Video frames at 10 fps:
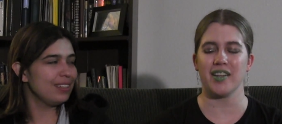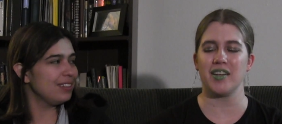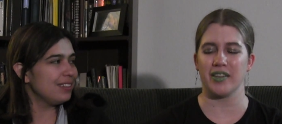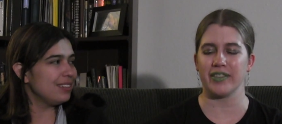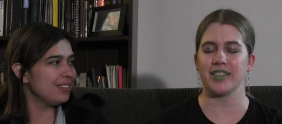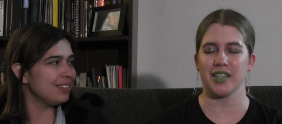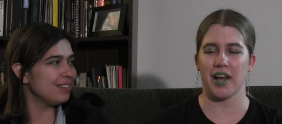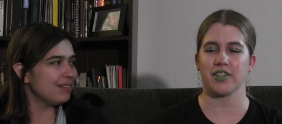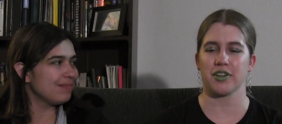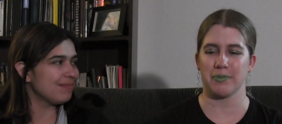Speaker 1: any given
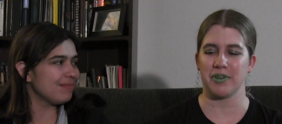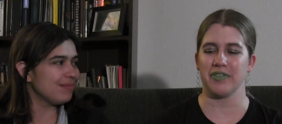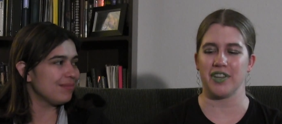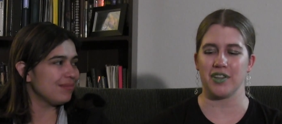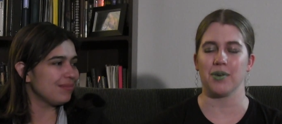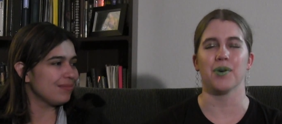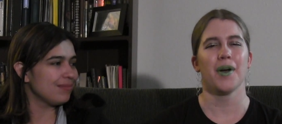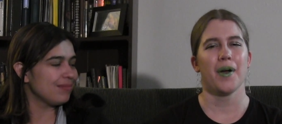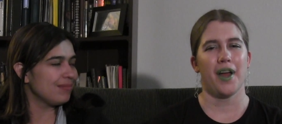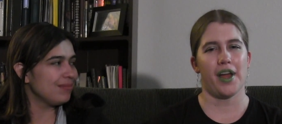slasher movie, you
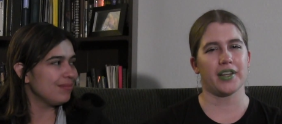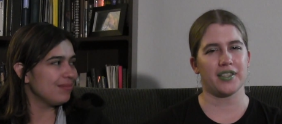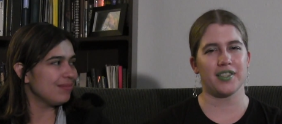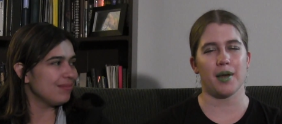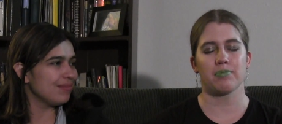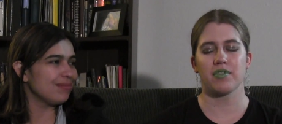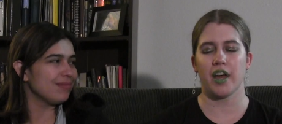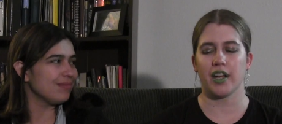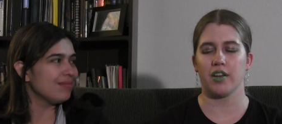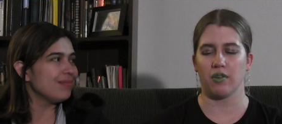except
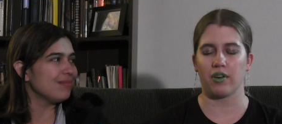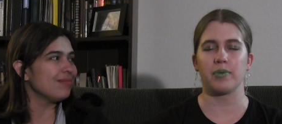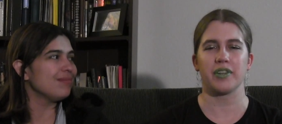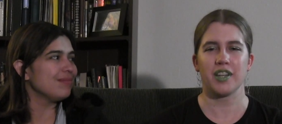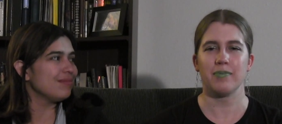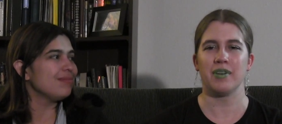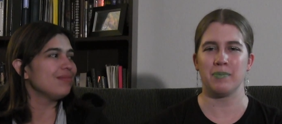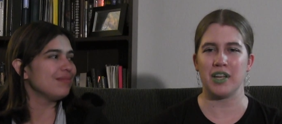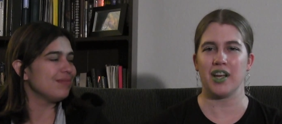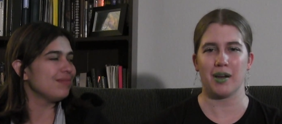that a normal human
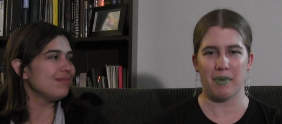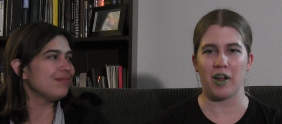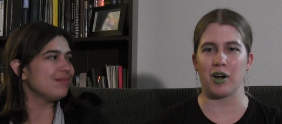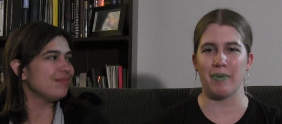being may or